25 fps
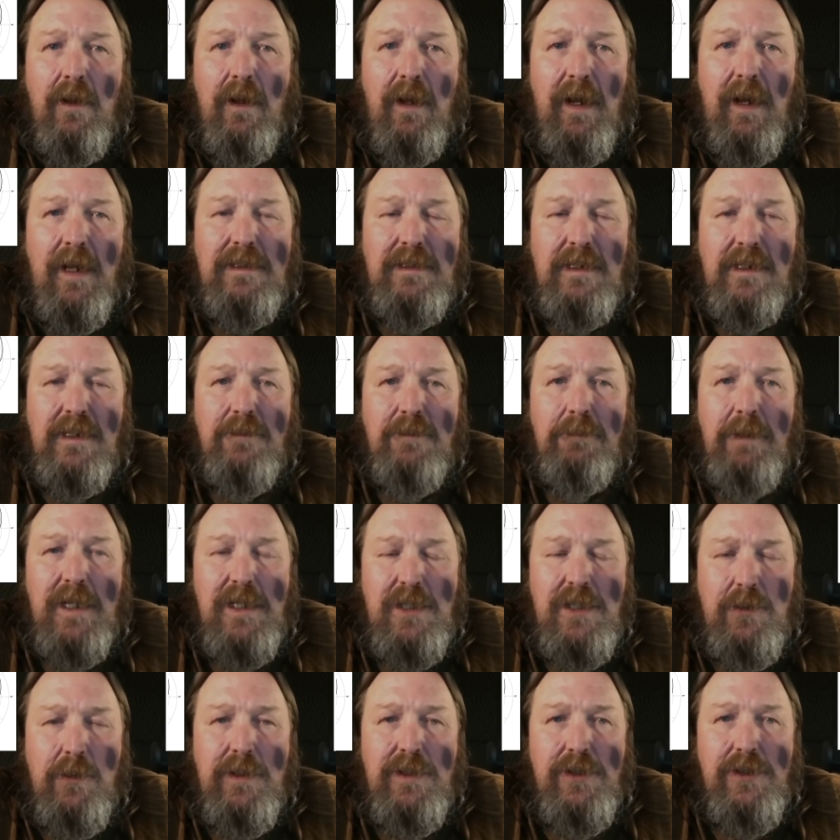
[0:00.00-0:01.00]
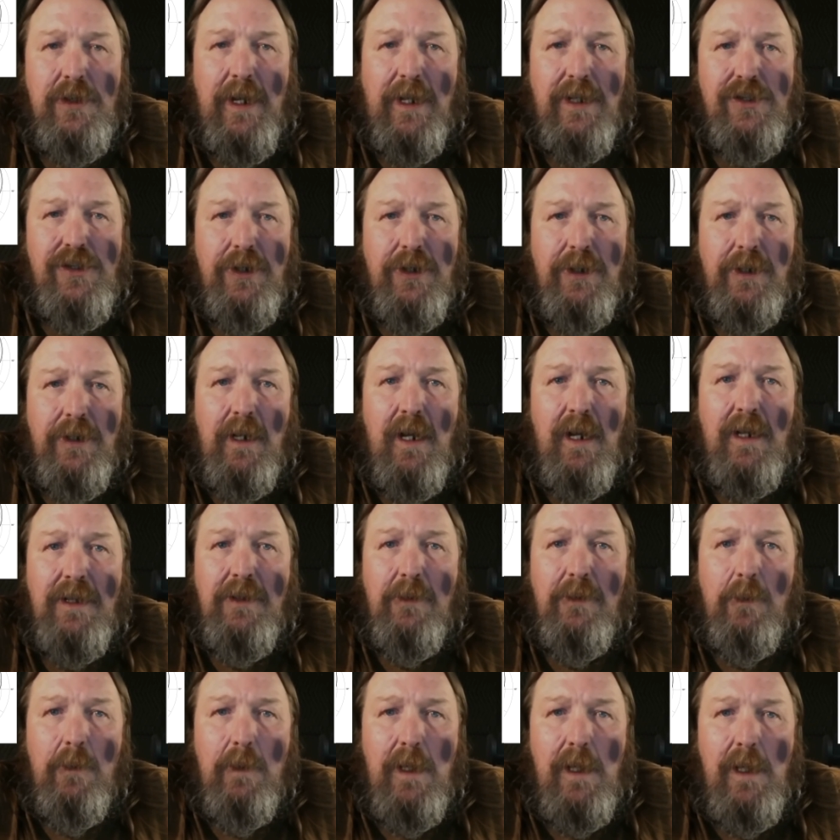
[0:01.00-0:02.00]
has its best rejection at
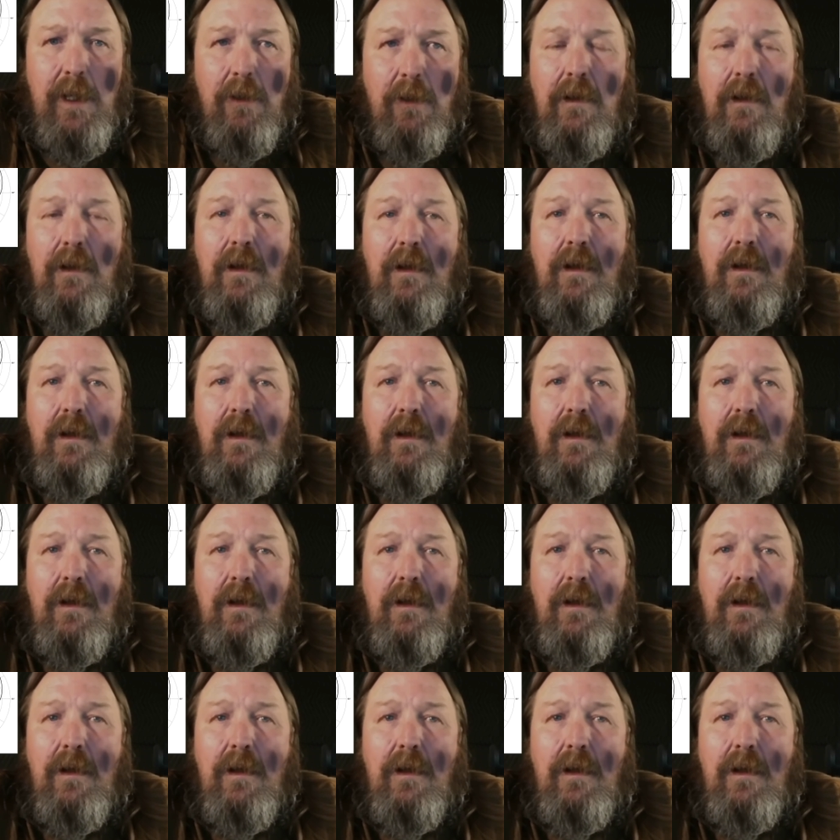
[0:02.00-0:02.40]
the rear,